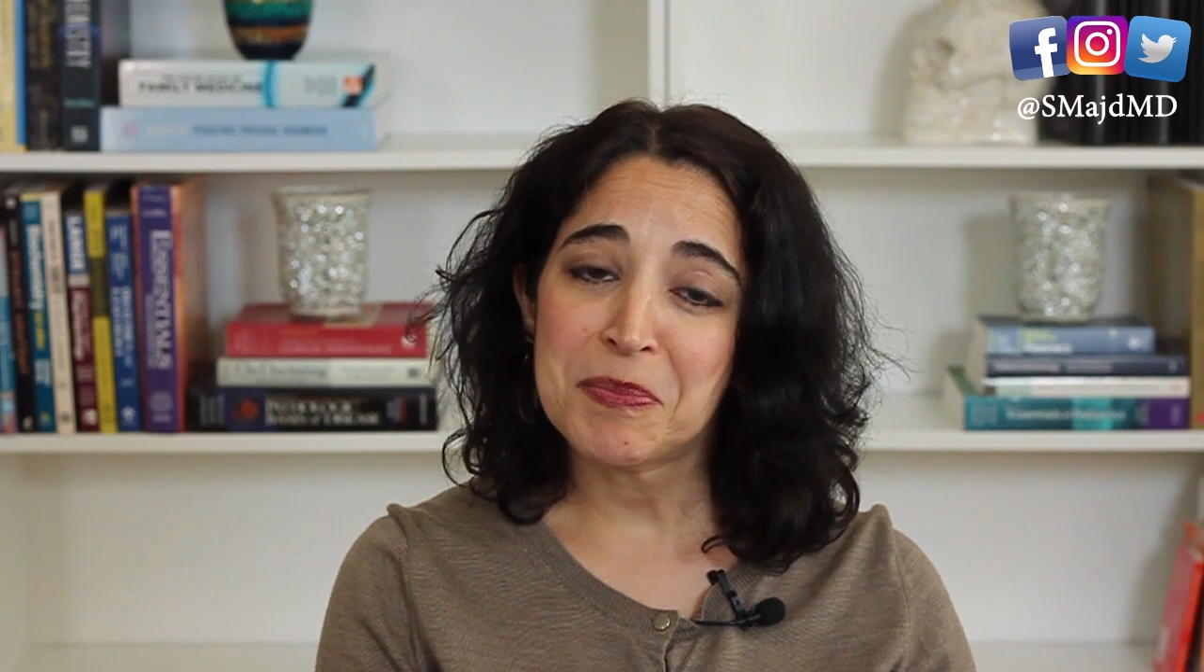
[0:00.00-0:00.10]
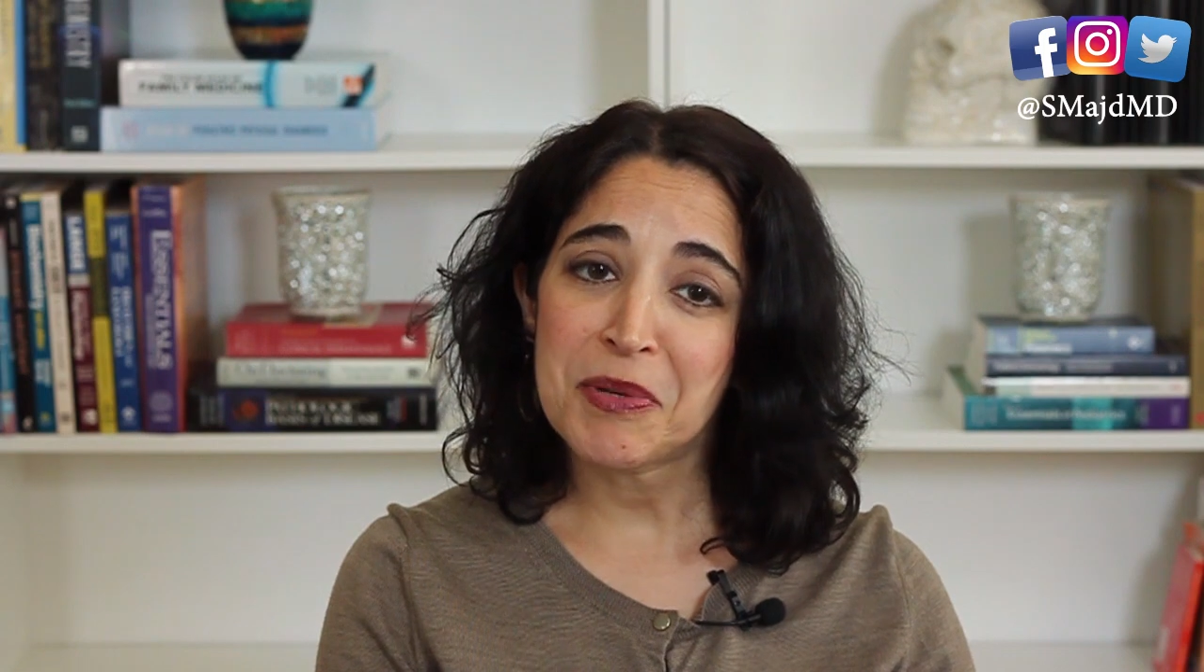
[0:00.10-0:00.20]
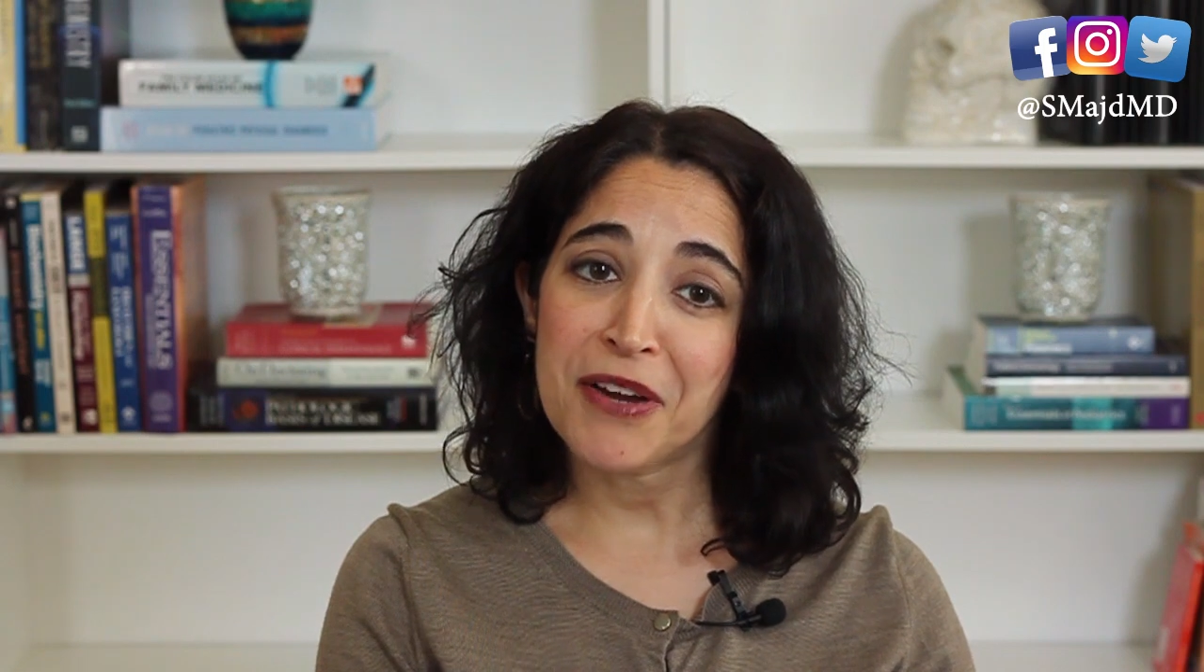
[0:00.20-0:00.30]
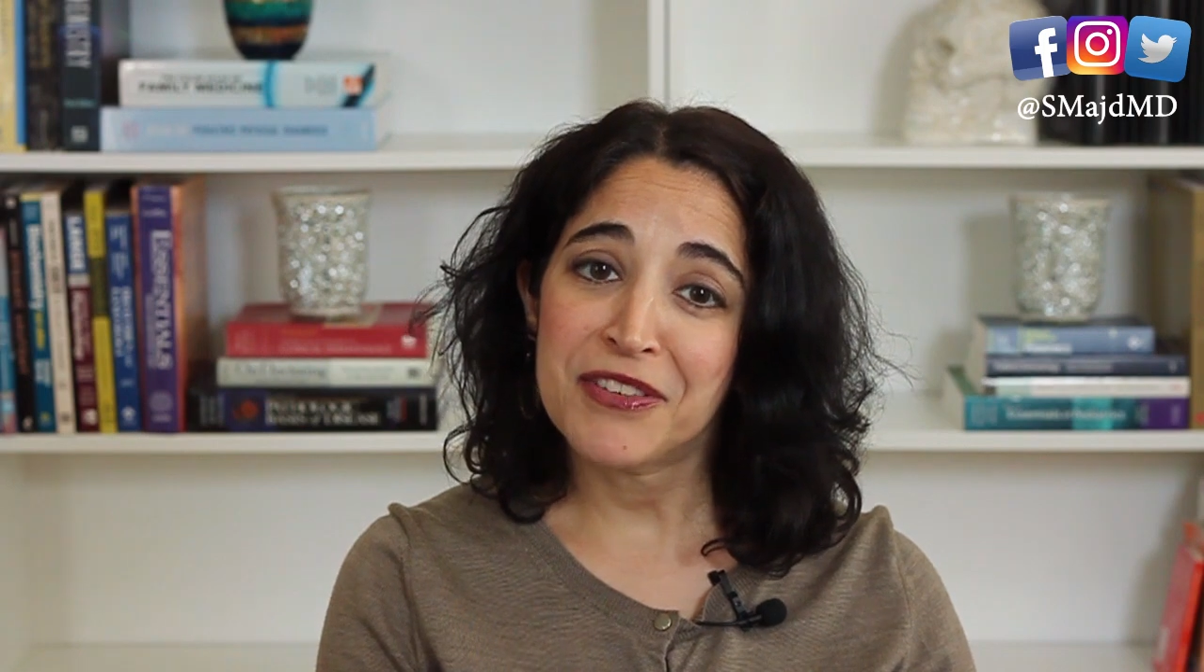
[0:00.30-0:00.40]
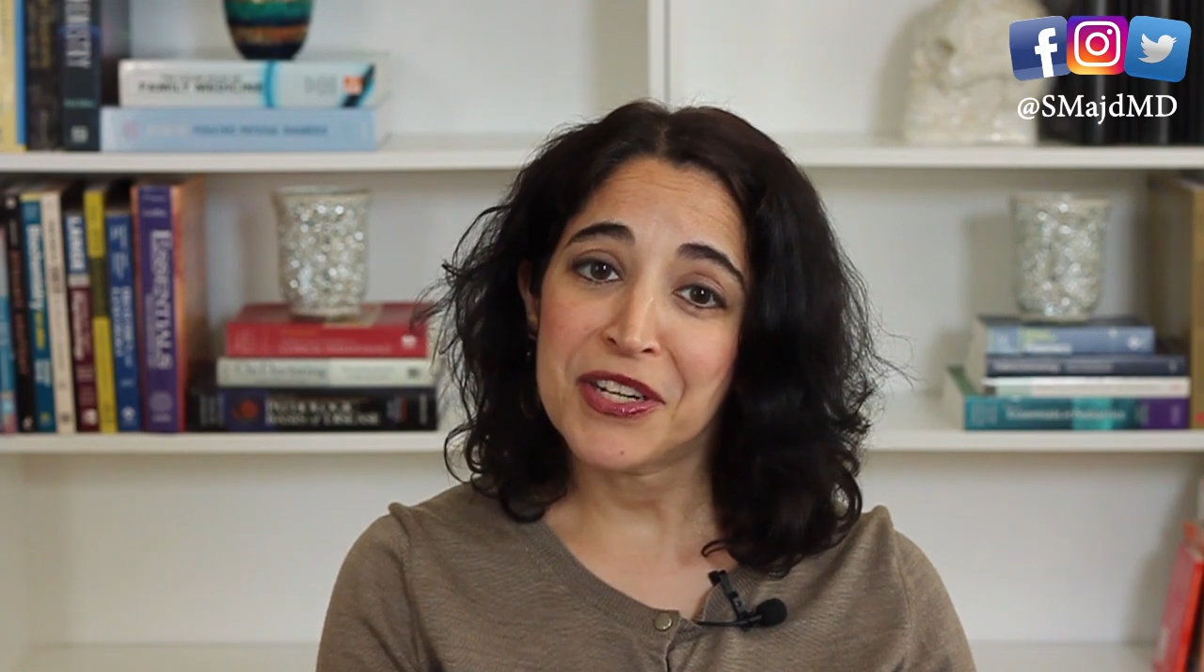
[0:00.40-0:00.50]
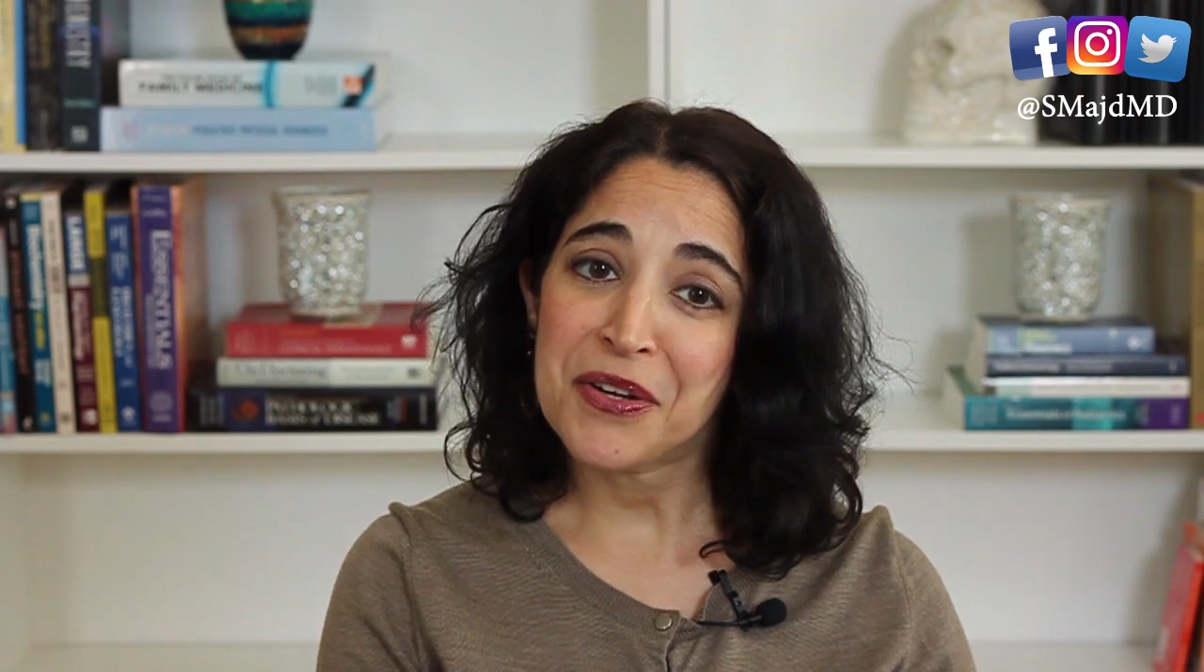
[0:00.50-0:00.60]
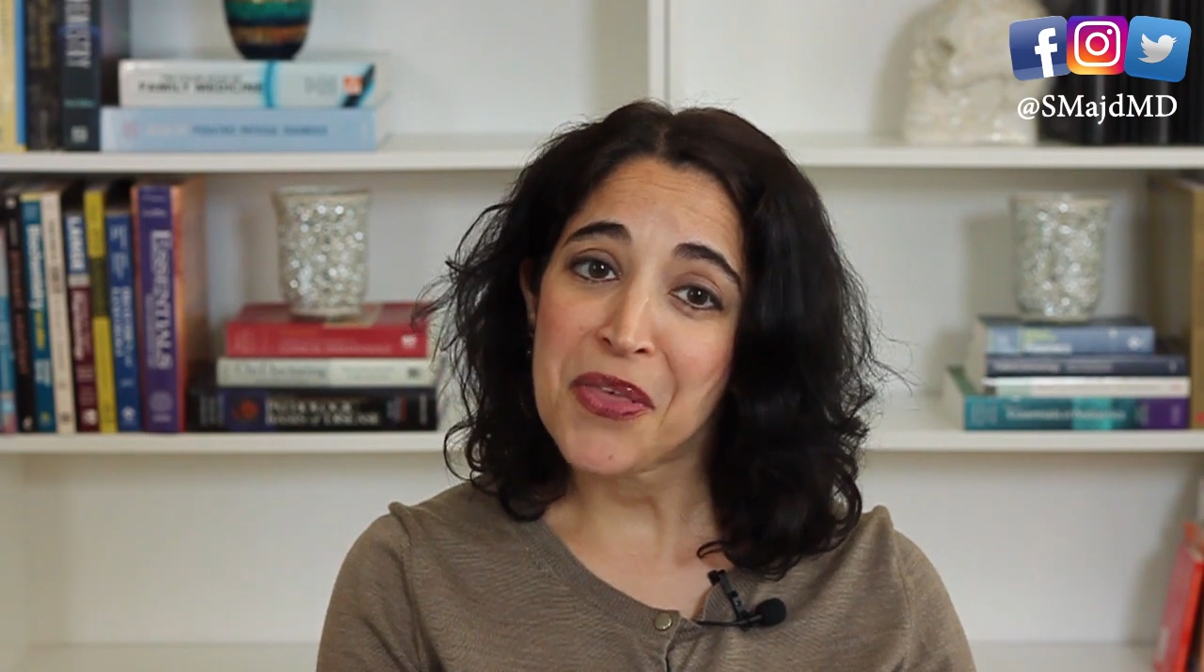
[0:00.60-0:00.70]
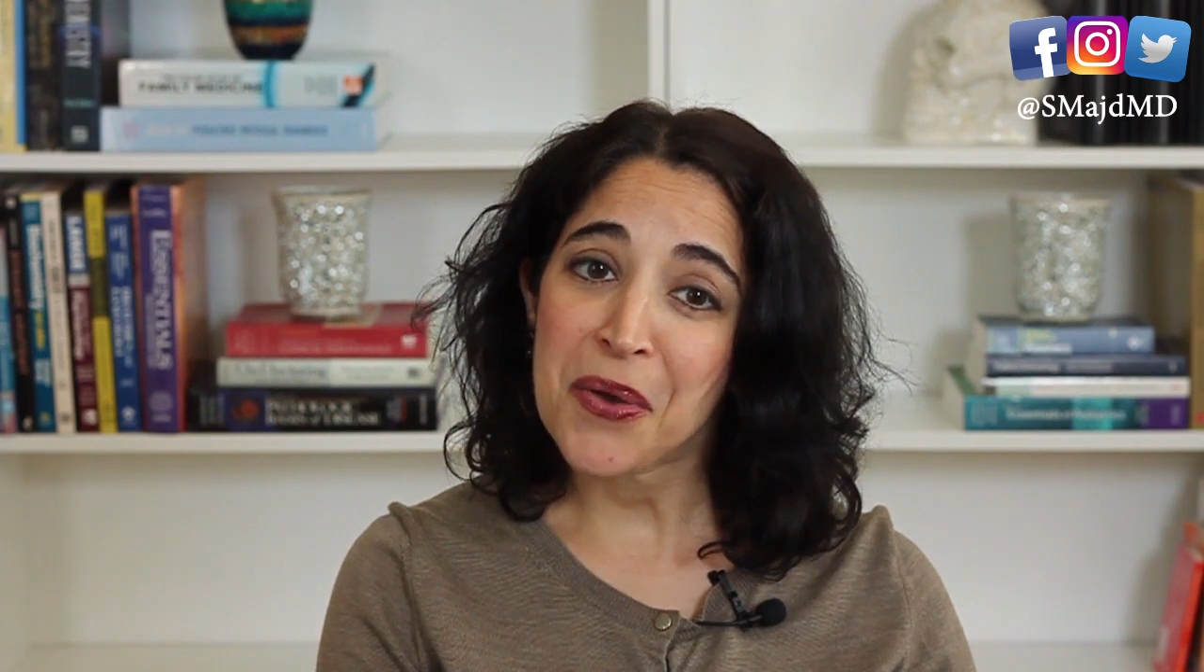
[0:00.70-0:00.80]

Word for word: smear every year,